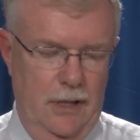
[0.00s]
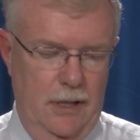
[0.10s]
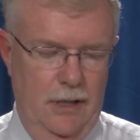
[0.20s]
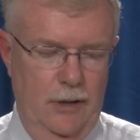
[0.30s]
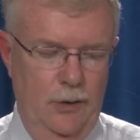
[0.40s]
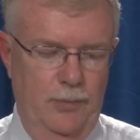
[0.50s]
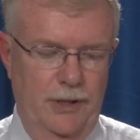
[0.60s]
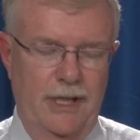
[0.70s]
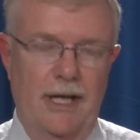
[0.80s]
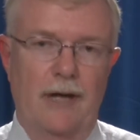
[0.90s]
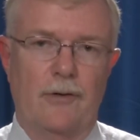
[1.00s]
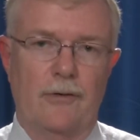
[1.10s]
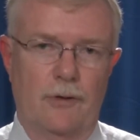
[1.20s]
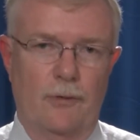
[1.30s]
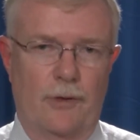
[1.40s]
who put
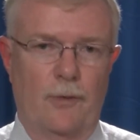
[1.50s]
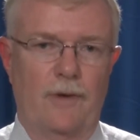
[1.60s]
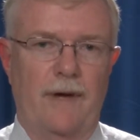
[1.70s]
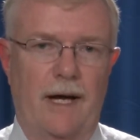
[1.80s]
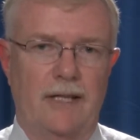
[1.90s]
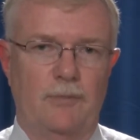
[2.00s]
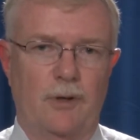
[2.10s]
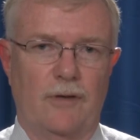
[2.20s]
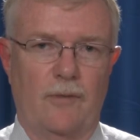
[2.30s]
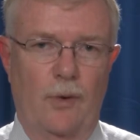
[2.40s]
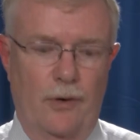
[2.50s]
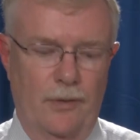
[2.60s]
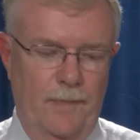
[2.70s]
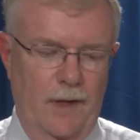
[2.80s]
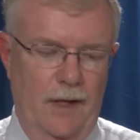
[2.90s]
together the Revised Book of
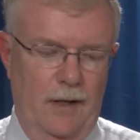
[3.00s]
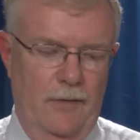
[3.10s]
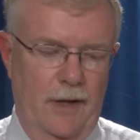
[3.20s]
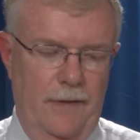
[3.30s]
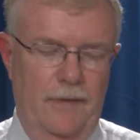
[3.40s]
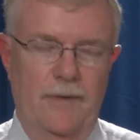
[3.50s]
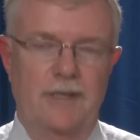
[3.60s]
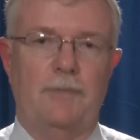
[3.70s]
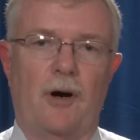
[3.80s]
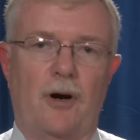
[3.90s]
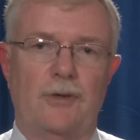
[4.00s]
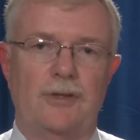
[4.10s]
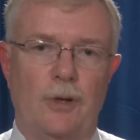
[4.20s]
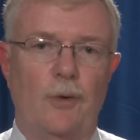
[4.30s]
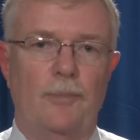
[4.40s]
Order thought this part
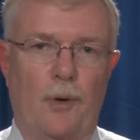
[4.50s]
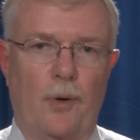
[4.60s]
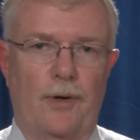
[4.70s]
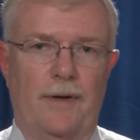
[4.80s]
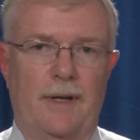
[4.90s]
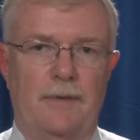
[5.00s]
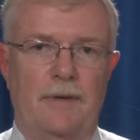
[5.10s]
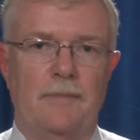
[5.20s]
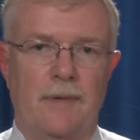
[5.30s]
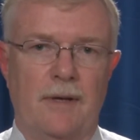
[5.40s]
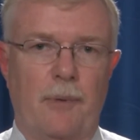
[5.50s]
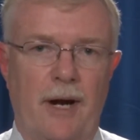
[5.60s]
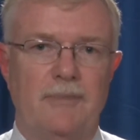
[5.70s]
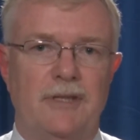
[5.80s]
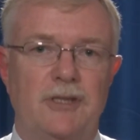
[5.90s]
was so important that
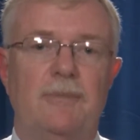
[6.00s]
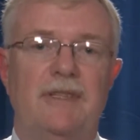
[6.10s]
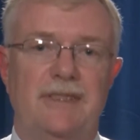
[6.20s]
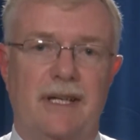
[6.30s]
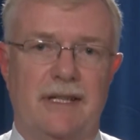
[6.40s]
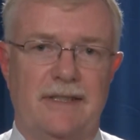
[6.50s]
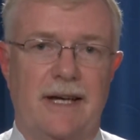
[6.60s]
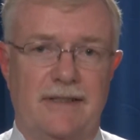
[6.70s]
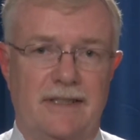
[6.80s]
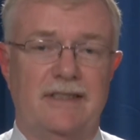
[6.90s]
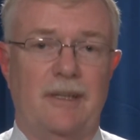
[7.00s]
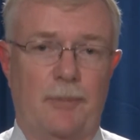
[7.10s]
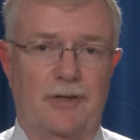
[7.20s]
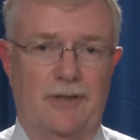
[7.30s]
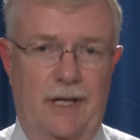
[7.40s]
perhaps it should be set aside as a
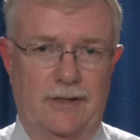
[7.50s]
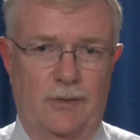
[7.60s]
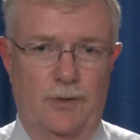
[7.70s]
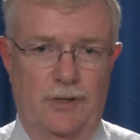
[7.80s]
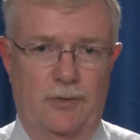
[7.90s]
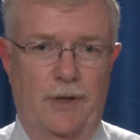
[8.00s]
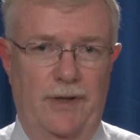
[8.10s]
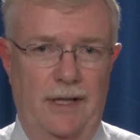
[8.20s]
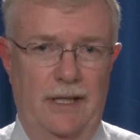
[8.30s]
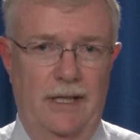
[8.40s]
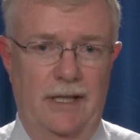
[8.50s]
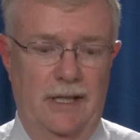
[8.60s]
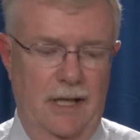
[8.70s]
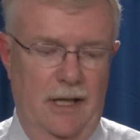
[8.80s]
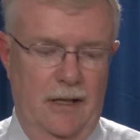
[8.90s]
separate section, which is what they
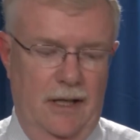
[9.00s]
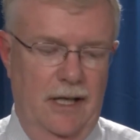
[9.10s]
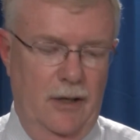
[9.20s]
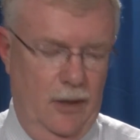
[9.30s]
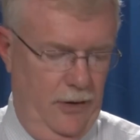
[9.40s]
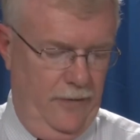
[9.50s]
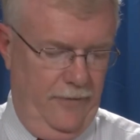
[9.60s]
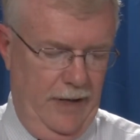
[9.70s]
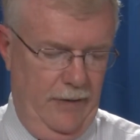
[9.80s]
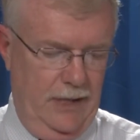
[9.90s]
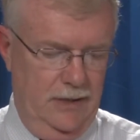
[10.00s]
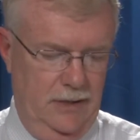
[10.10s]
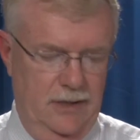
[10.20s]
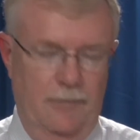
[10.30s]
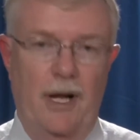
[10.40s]
did, again called the
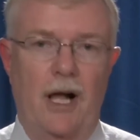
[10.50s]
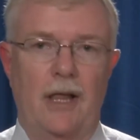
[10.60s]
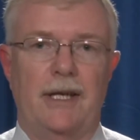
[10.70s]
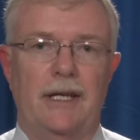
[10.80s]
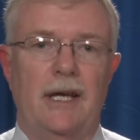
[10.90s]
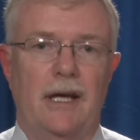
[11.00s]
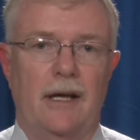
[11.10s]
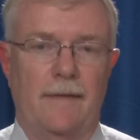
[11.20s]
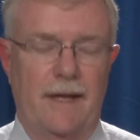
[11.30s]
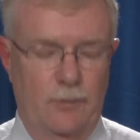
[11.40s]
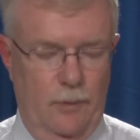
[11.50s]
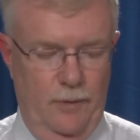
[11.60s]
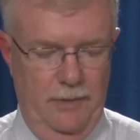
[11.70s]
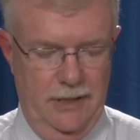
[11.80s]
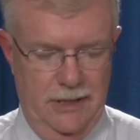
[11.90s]
Foundations of Polity. And that's what
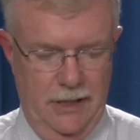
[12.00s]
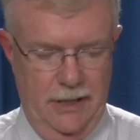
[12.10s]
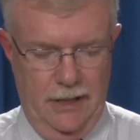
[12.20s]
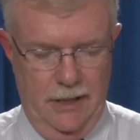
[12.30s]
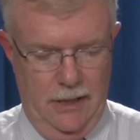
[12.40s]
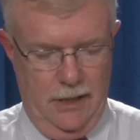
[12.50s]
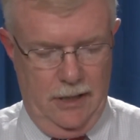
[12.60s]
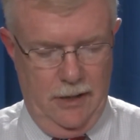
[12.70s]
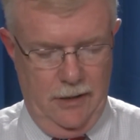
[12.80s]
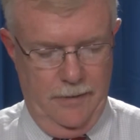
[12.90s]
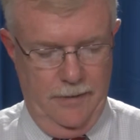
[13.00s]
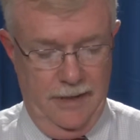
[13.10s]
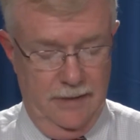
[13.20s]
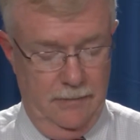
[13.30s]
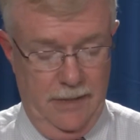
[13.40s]
we've been studying
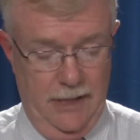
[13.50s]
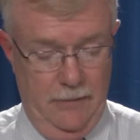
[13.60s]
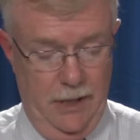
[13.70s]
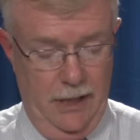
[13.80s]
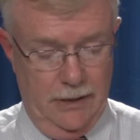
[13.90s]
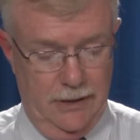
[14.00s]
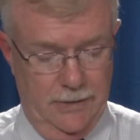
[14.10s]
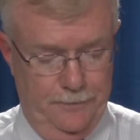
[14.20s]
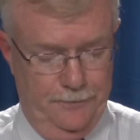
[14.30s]
these many months.